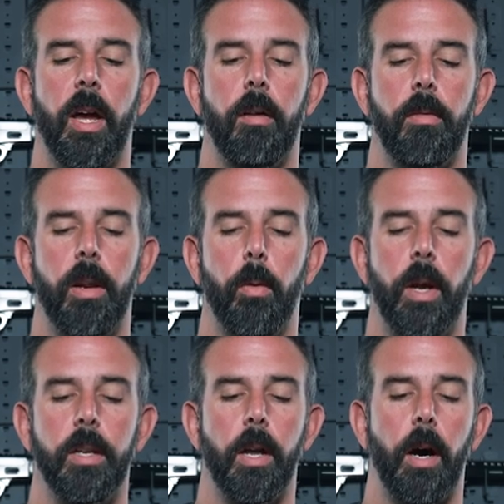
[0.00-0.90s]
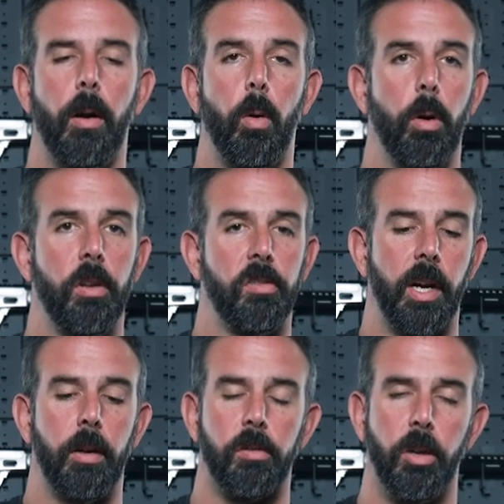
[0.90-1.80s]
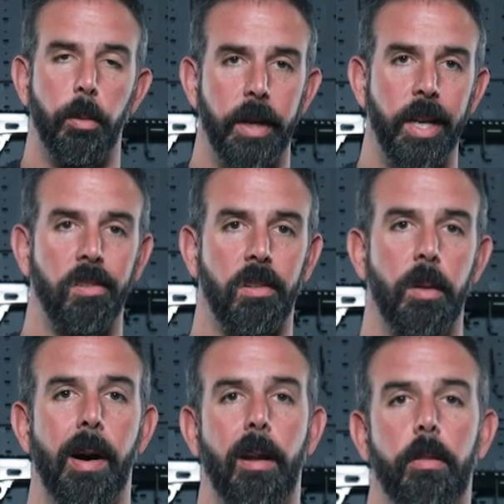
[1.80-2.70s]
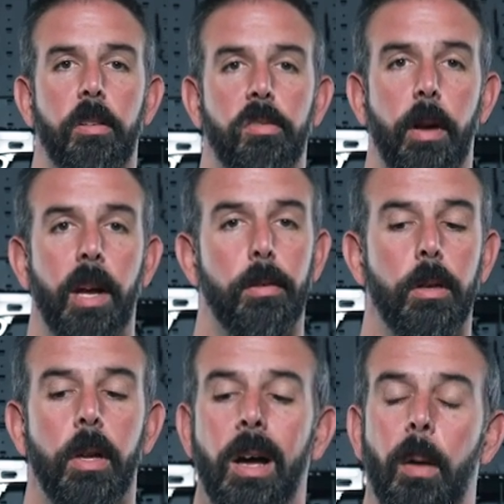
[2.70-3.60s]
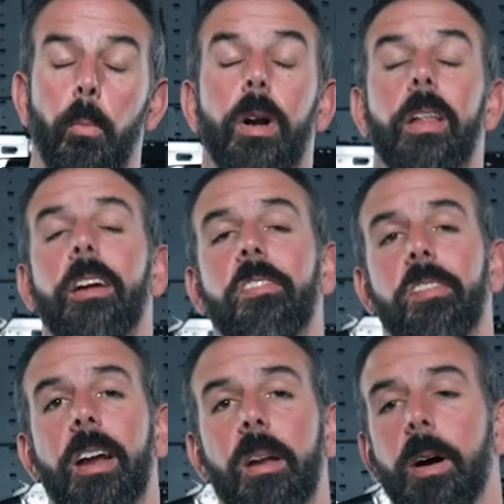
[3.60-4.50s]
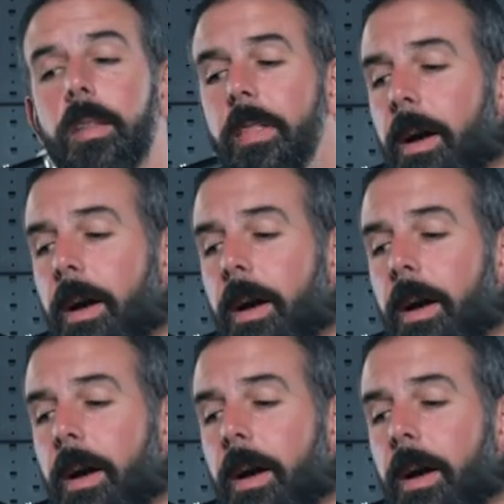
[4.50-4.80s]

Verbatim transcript: have a red dot or a scout scope easily mounted on this rifle. I'm really excited about